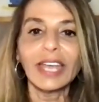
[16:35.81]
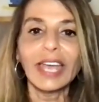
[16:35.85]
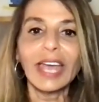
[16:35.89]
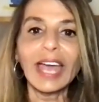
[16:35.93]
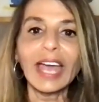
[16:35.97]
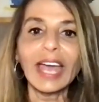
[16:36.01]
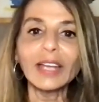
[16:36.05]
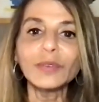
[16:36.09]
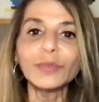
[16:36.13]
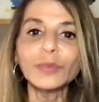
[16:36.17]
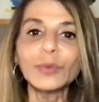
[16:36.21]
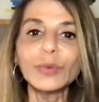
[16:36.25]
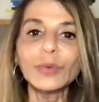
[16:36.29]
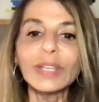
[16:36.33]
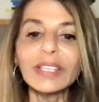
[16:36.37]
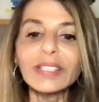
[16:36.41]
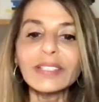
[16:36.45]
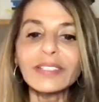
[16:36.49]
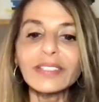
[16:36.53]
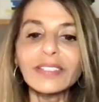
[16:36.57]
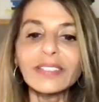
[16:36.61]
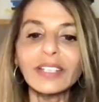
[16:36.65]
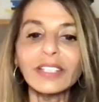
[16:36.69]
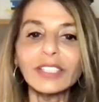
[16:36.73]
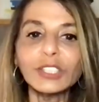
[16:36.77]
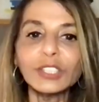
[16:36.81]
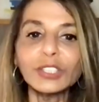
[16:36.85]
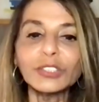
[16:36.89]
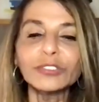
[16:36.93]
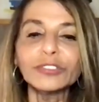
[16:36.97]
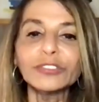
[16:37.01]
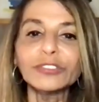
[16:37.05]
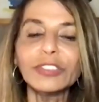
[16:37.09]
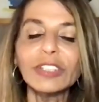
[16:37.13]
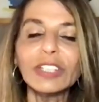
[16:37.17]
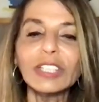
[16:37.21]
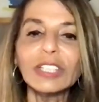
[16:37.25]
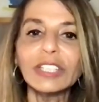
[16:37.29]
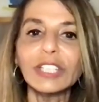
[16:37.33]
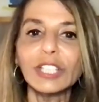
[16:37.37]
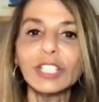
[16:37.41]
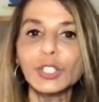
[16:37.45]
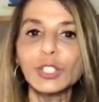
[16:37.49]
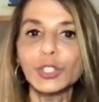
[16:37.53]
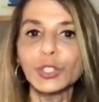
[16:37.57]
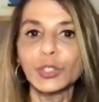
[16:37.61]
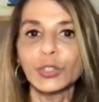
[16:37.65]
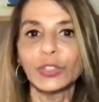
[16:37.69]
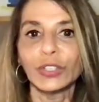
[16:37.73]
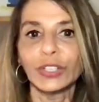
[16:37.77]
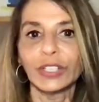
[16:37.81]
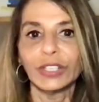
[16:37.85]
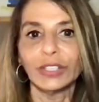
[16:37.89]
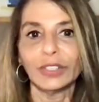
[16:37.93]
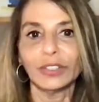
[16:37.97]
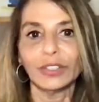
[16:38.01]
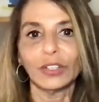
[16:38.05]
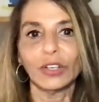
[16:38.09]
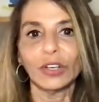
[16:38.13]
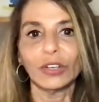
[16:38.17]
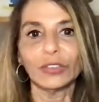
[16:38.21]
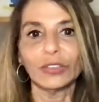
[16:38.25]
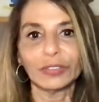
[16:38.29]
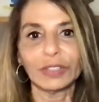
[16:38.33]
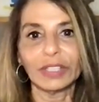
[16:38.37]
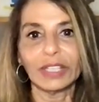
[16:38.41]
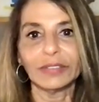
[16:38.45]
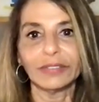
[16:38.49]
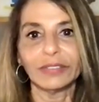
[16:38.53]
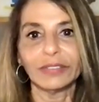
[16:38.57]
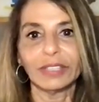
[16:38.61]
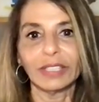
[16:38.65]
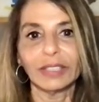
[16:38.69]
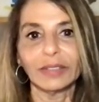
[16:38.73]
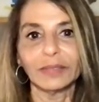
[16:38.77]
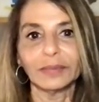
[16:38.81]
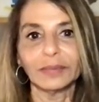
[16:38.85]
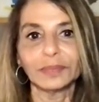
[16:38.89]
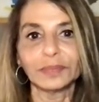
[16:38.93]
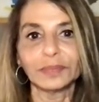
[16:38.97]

And we start to feel the joy of giving.